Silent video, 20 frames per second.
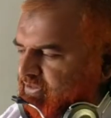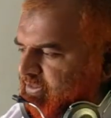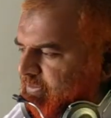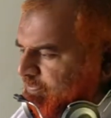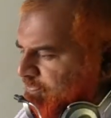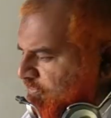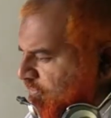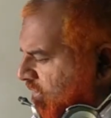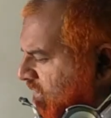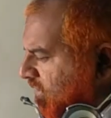Right?
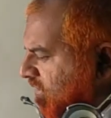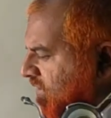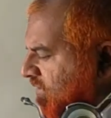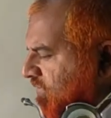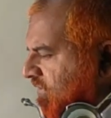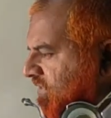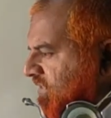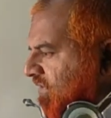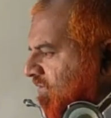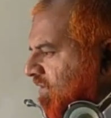So all this
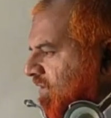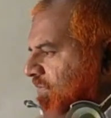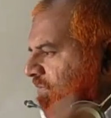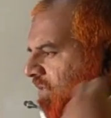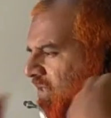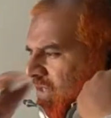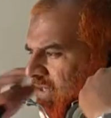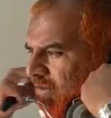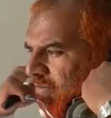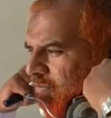was
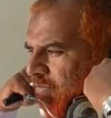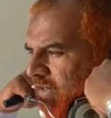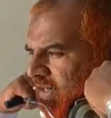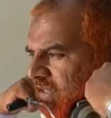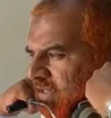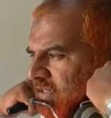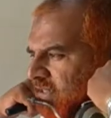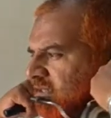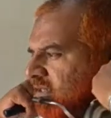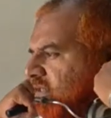developed
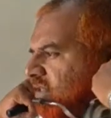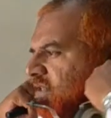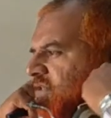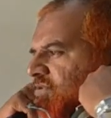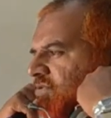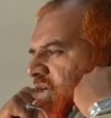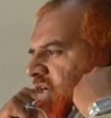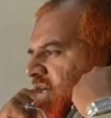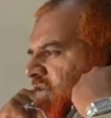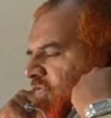by
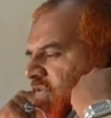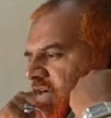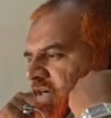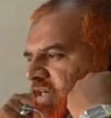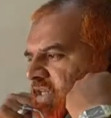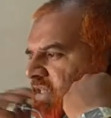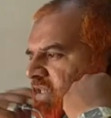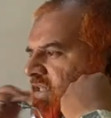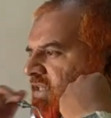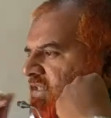three
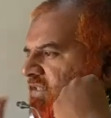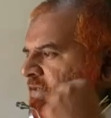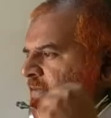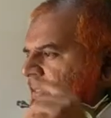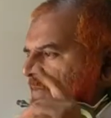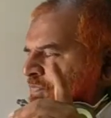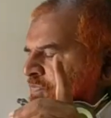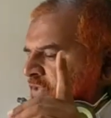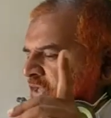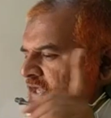different
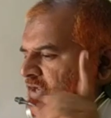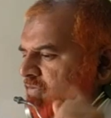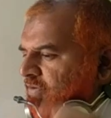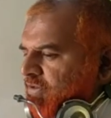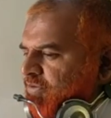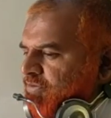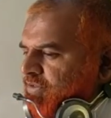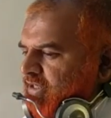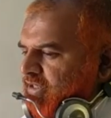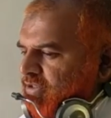techniques. I
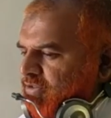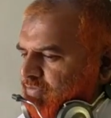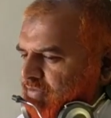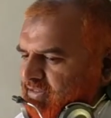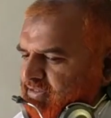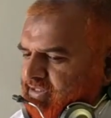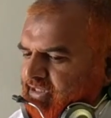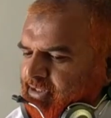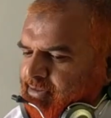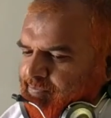want to tell you
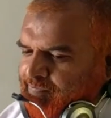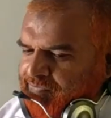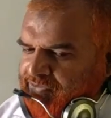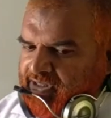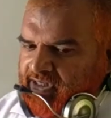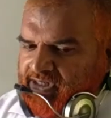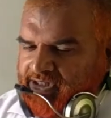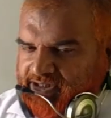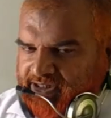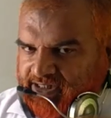one thing.
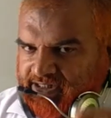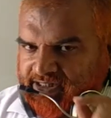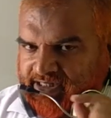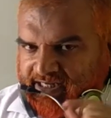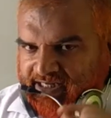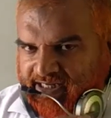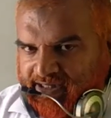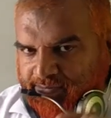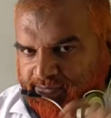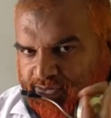Since
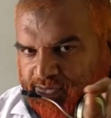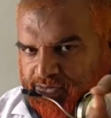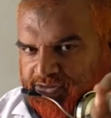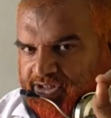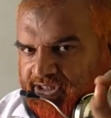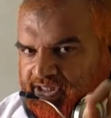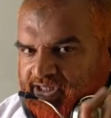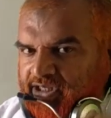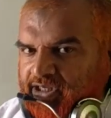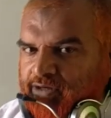I am
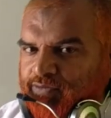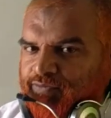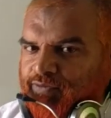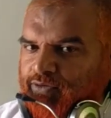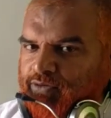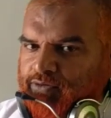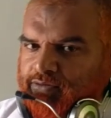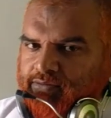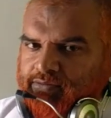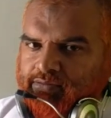using
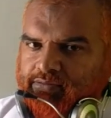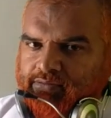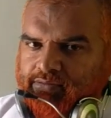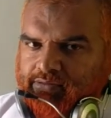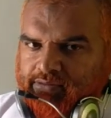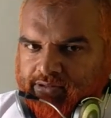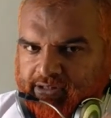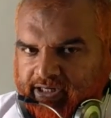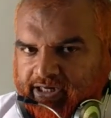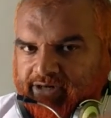
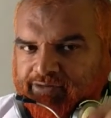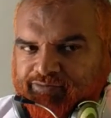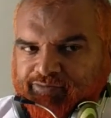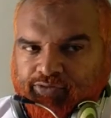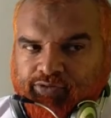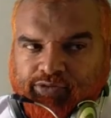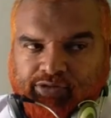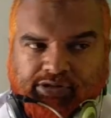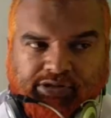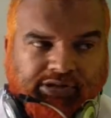
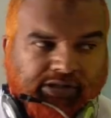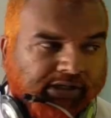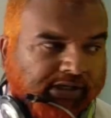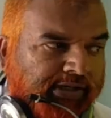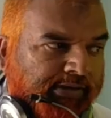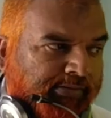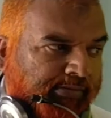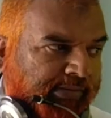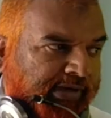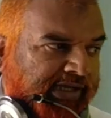headphones,
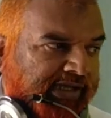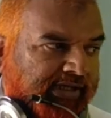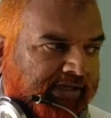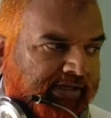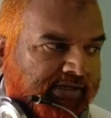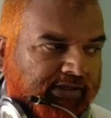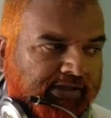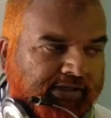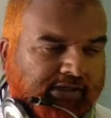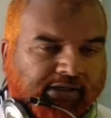mic,
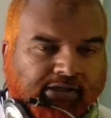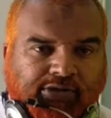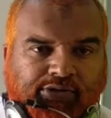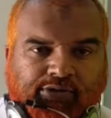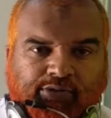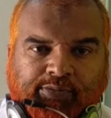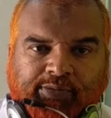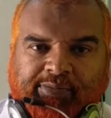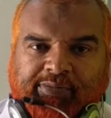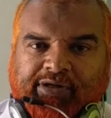
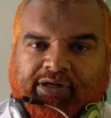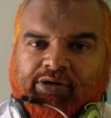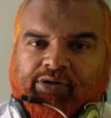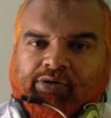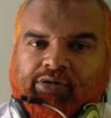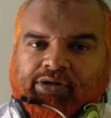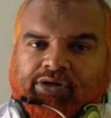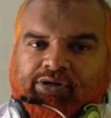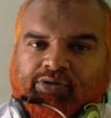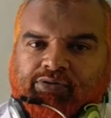you people
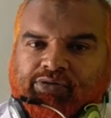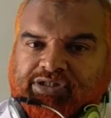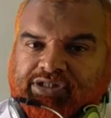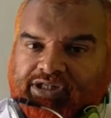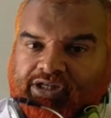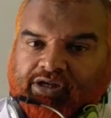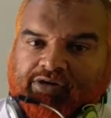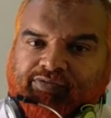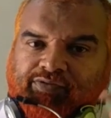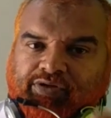don't use
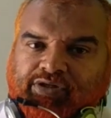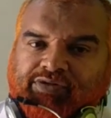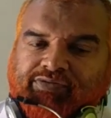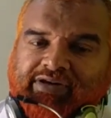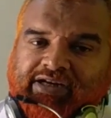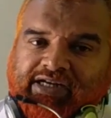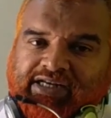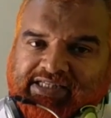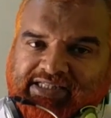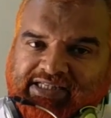earphones
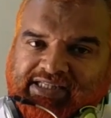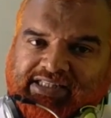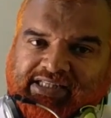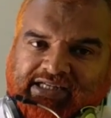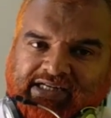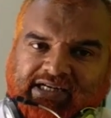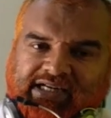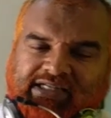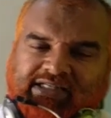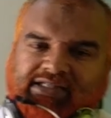while listening
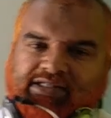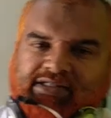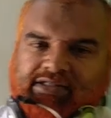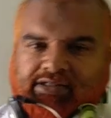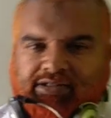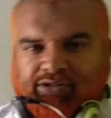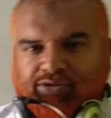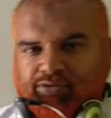the class.